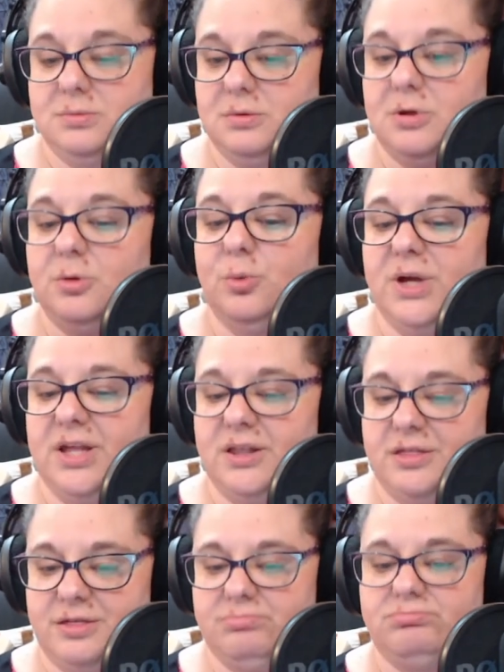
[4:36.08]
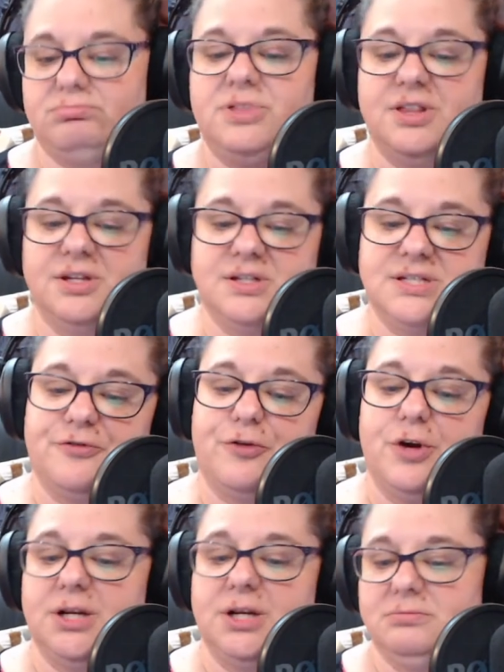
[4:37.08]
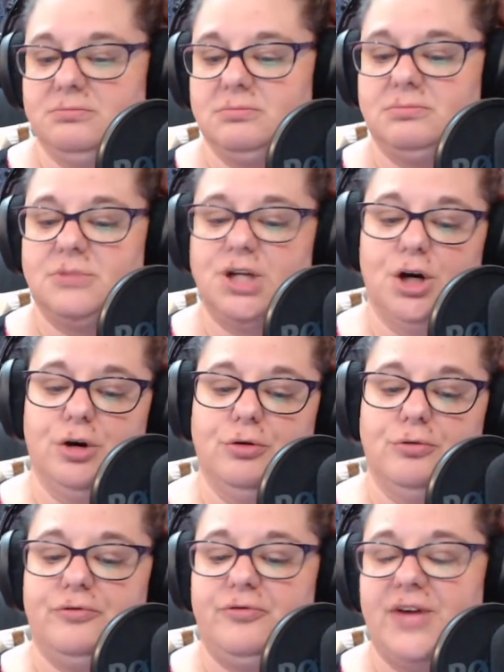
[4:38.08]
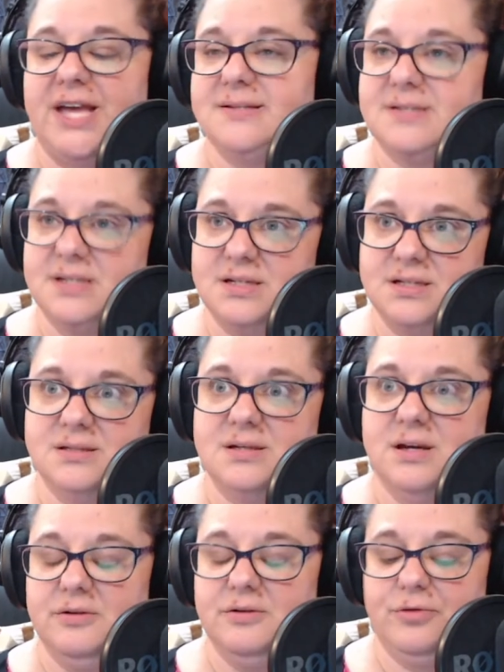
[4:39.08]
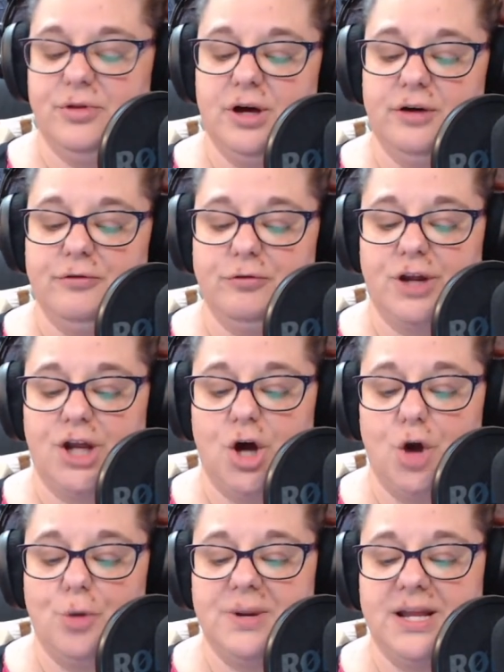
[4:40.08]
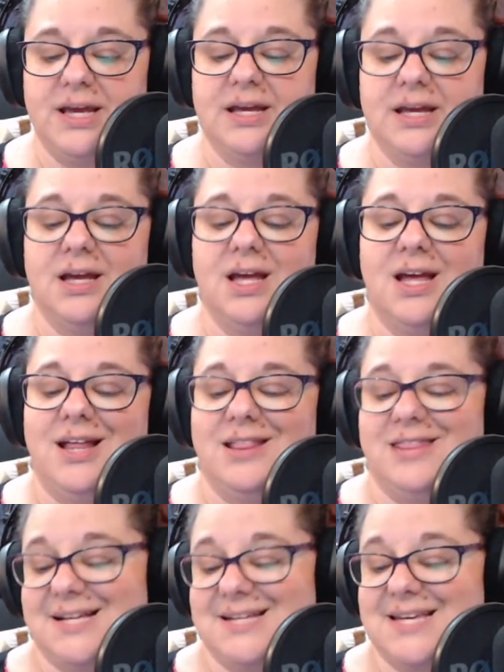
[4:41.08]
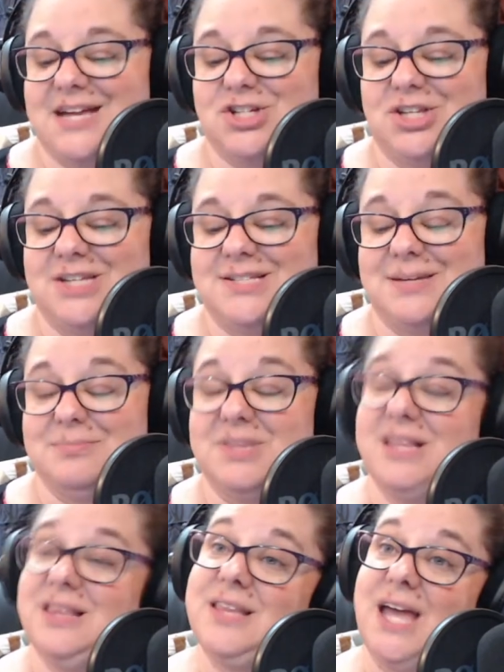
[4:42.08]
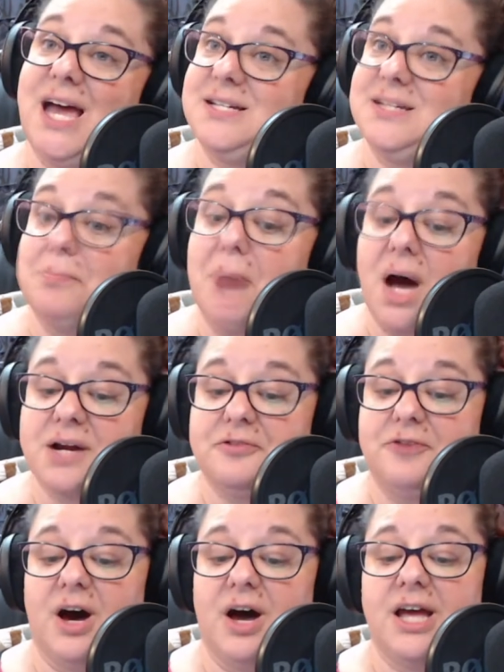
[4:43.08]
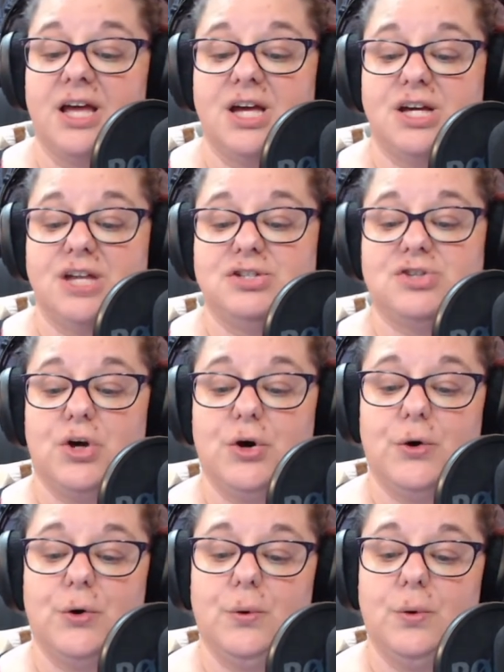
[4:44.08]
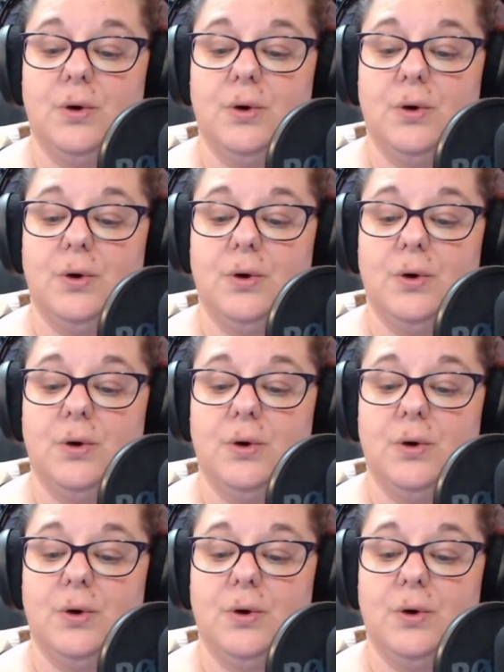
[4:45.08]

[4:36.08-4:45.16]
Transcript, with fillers: with the different, phases of reopening, that's actually something that they had to modify. So,